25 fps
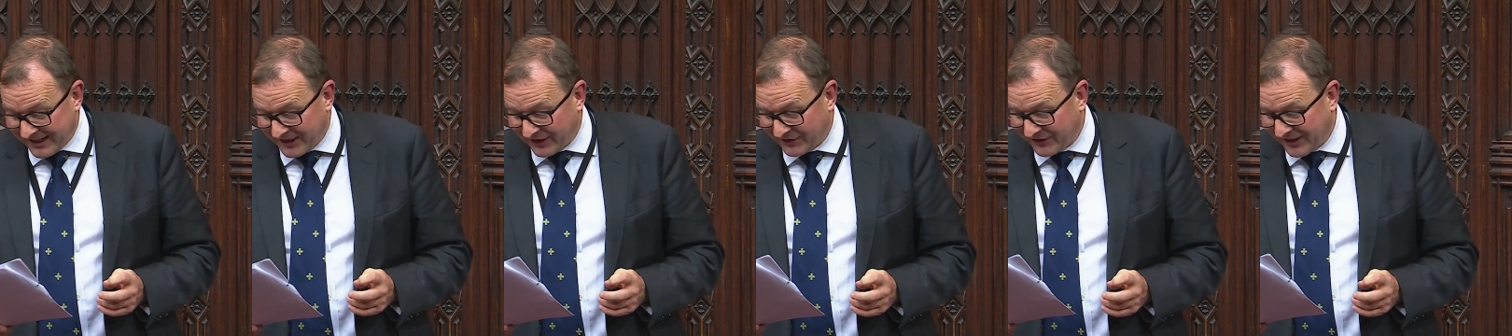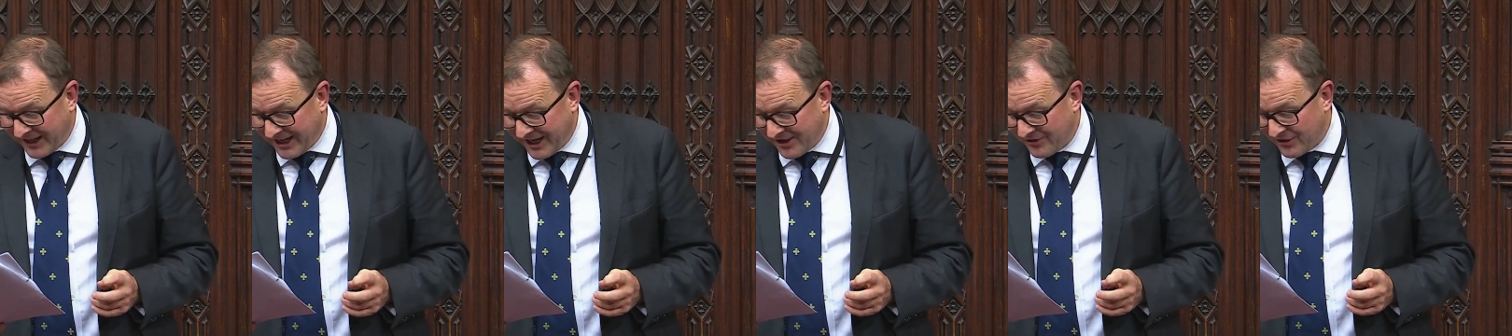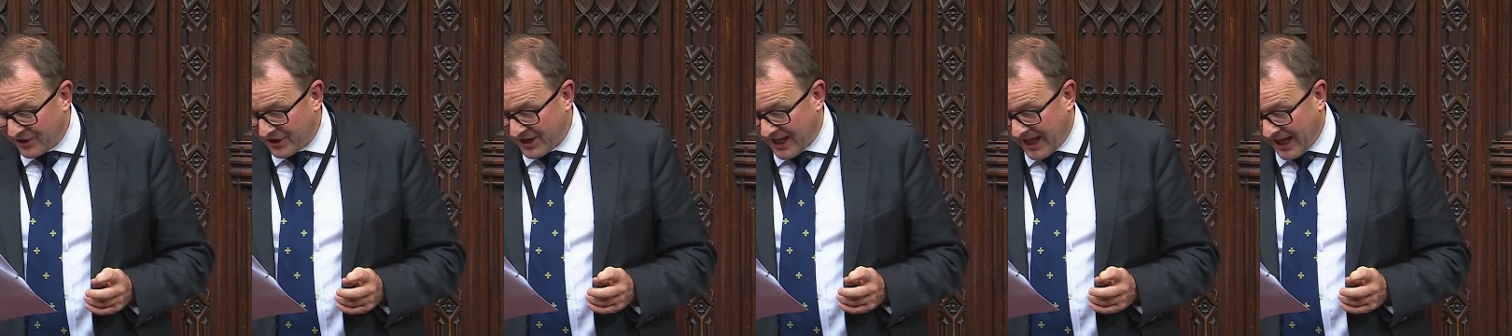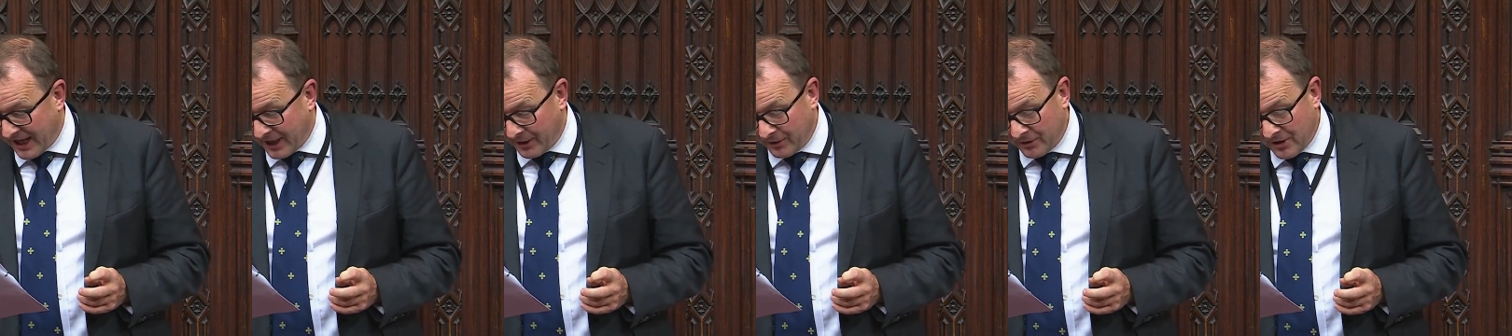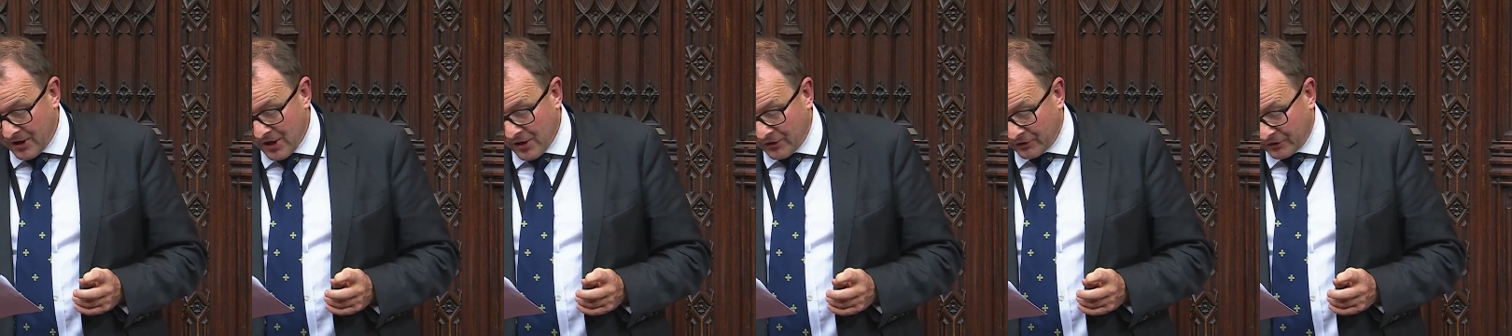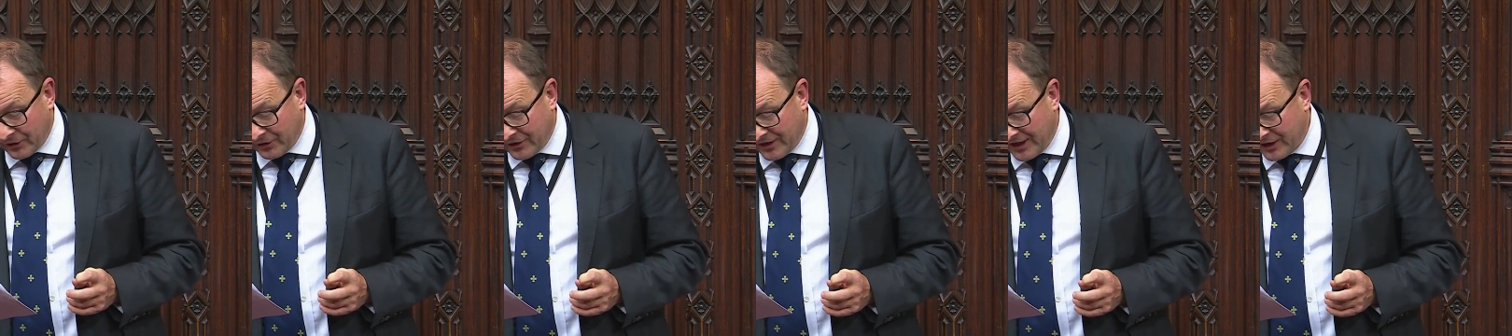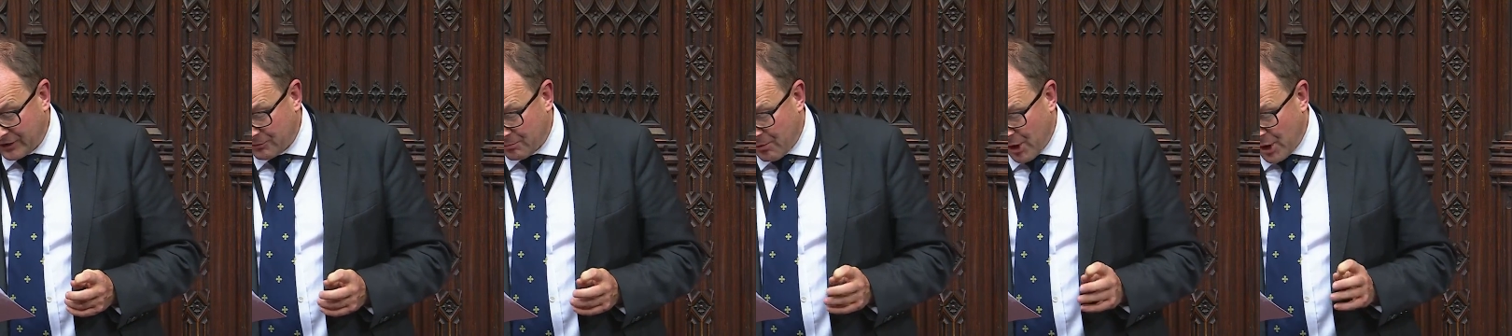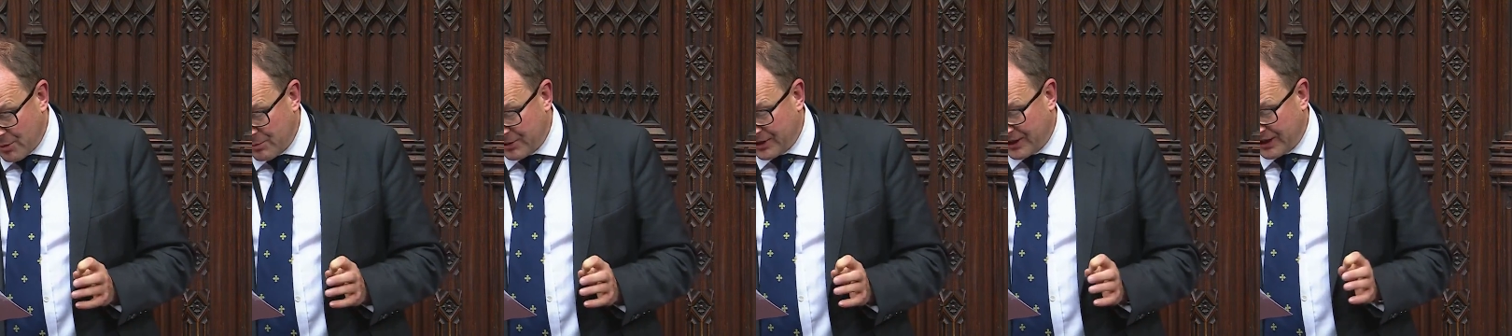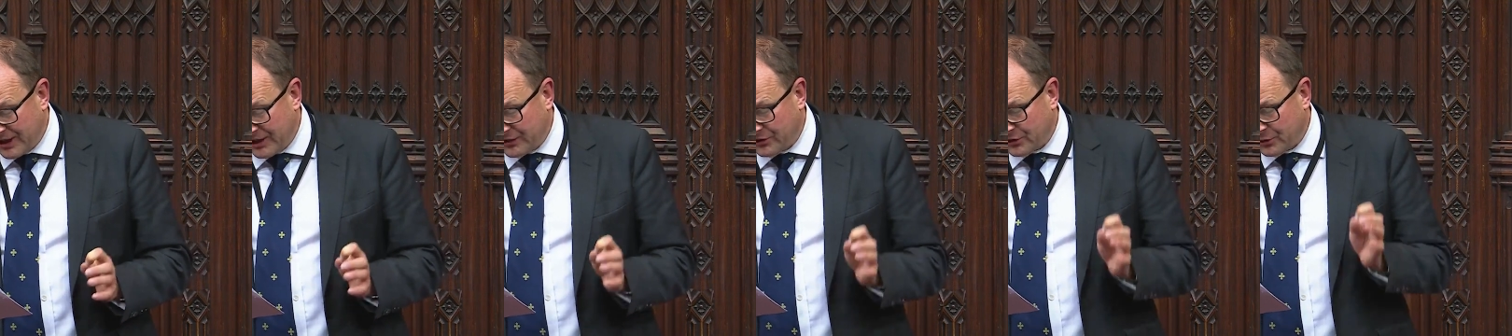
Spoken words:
It is here and the now, so this moment